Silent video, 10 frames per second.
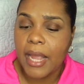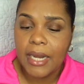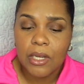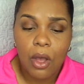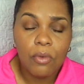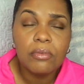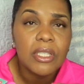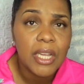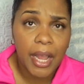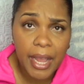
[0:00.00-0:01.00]
they don't
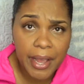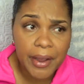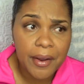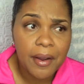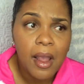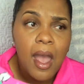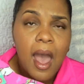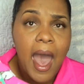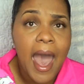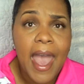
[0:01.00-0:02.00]
tear.
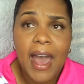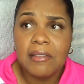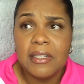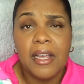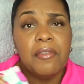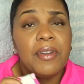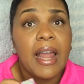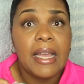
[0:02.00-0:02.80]
I have some